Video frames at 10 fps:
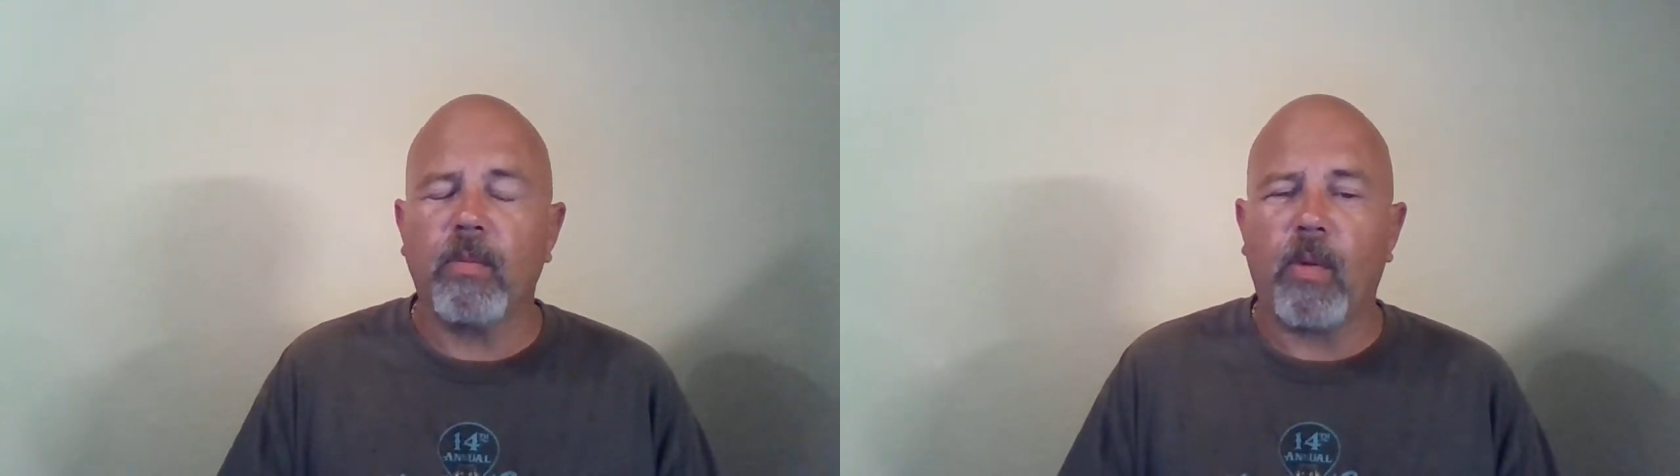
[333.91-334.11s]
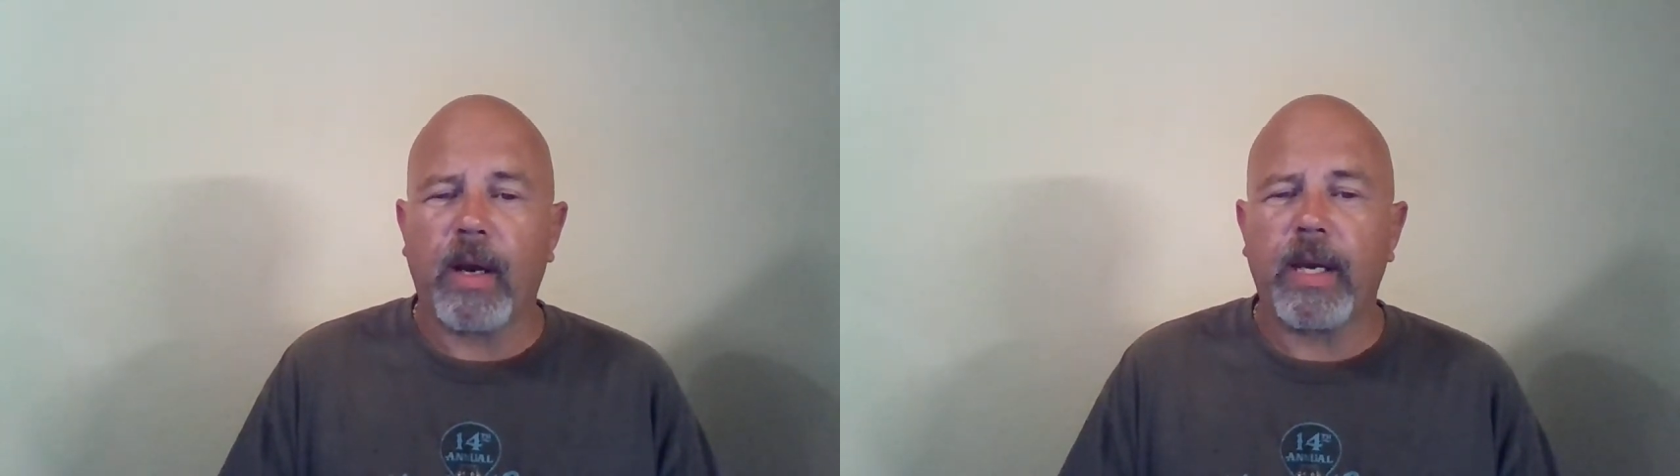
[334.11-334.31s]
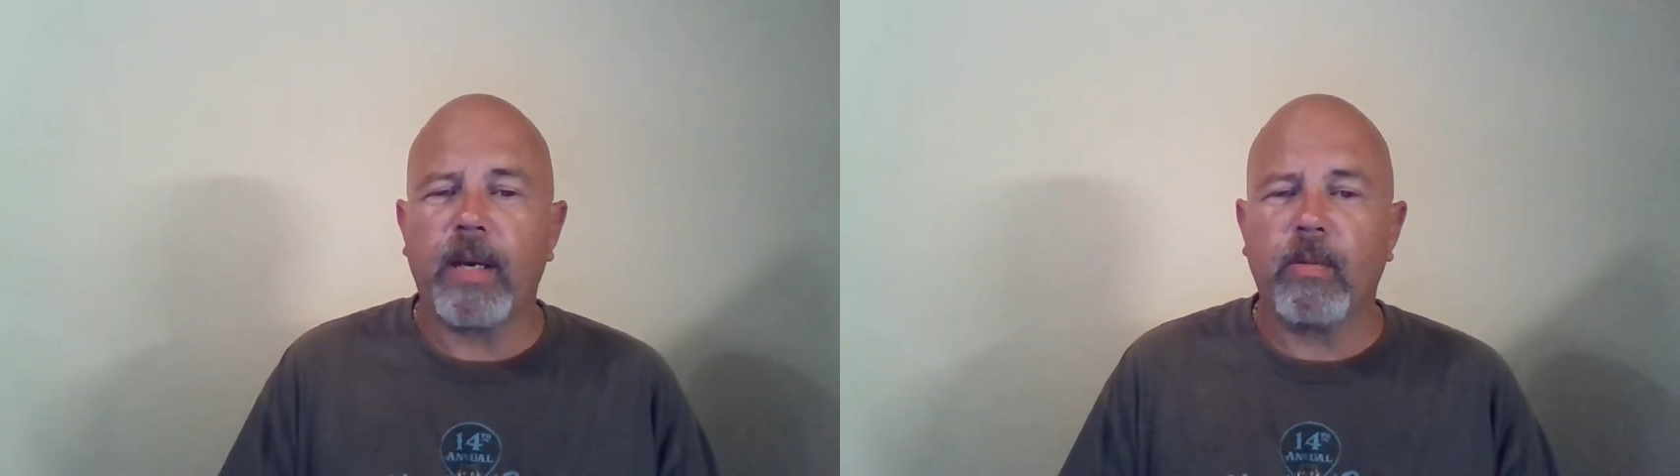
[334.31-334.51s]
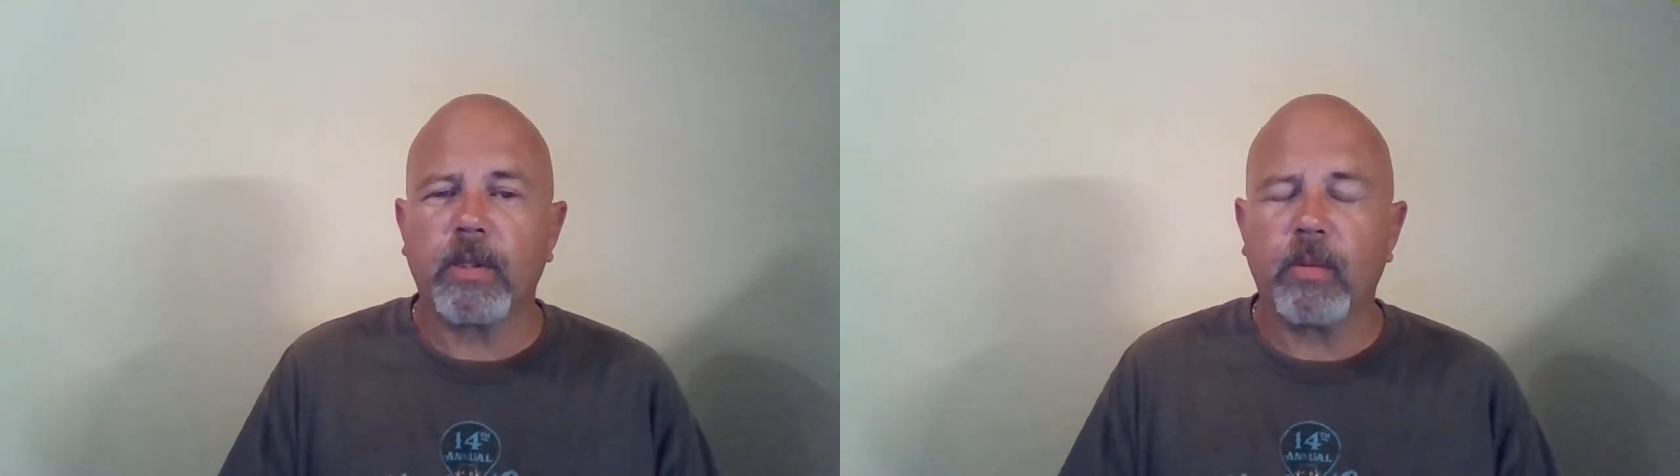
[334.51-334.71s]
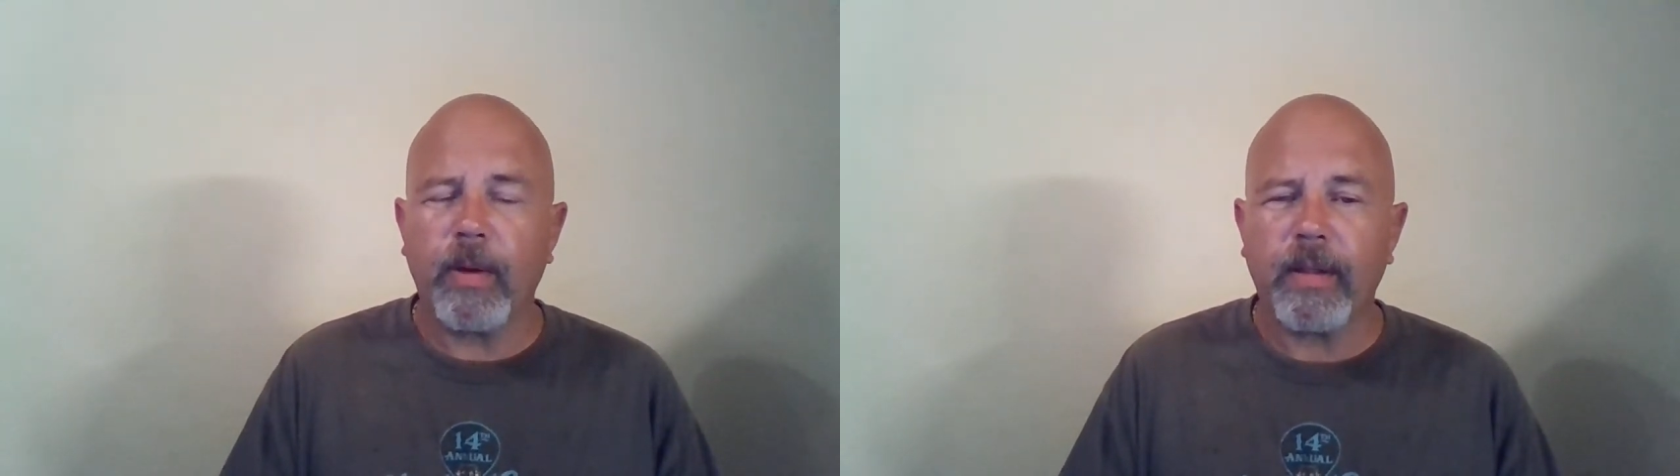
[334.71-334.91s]
while he
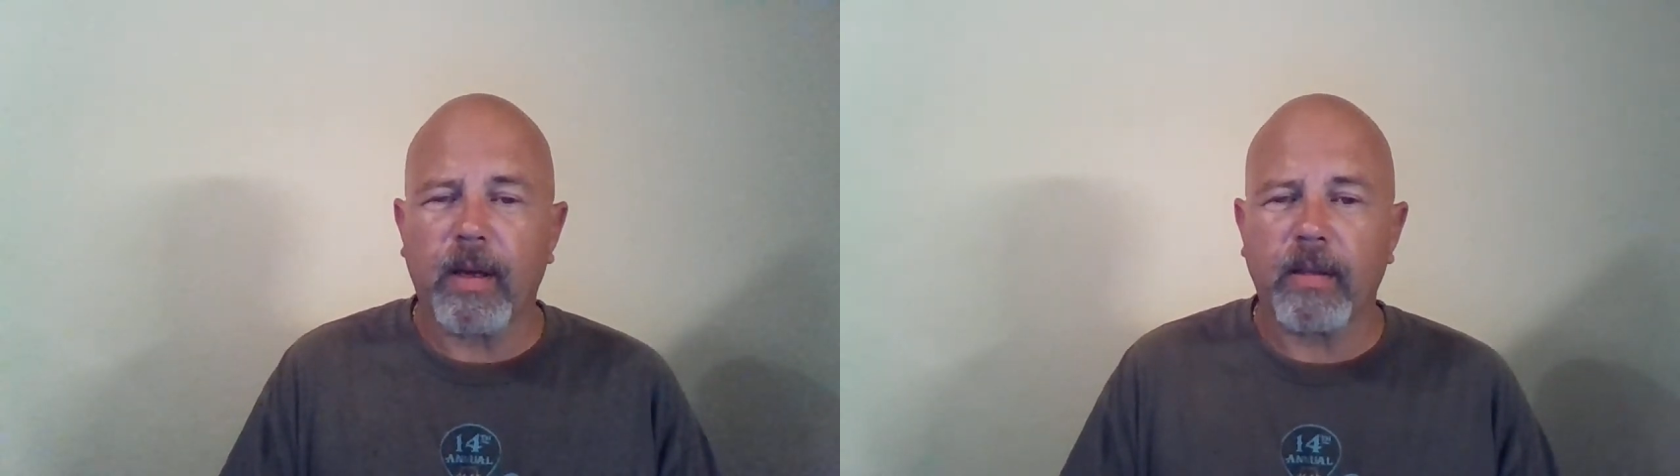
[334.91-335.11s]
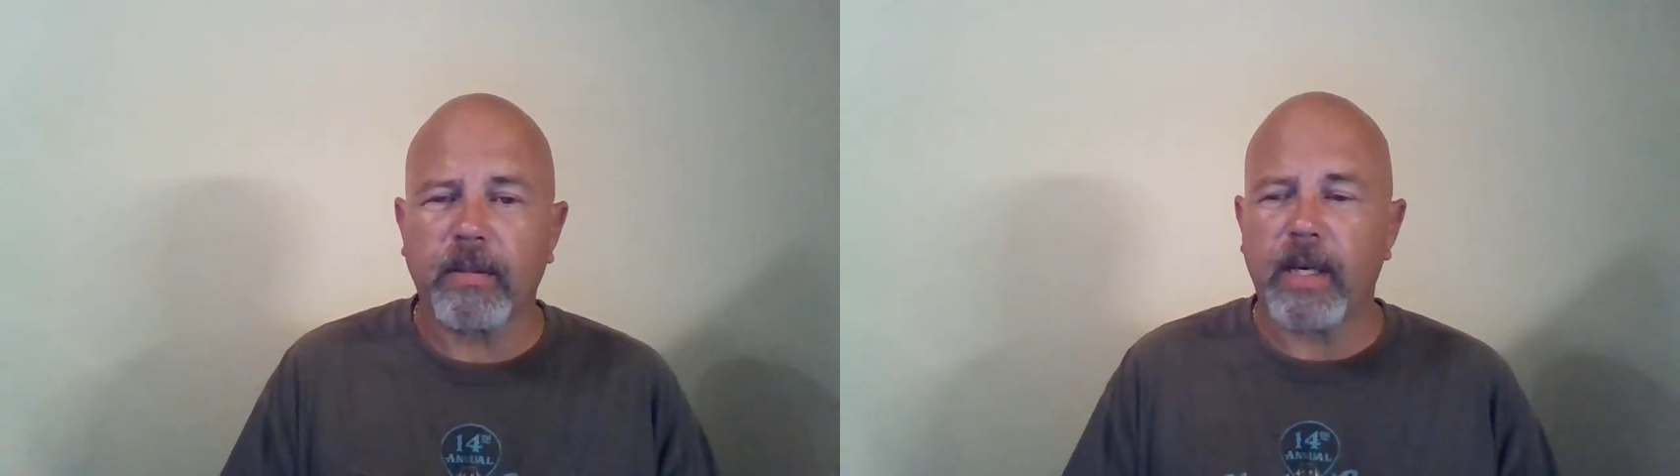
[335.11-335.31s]
was with us.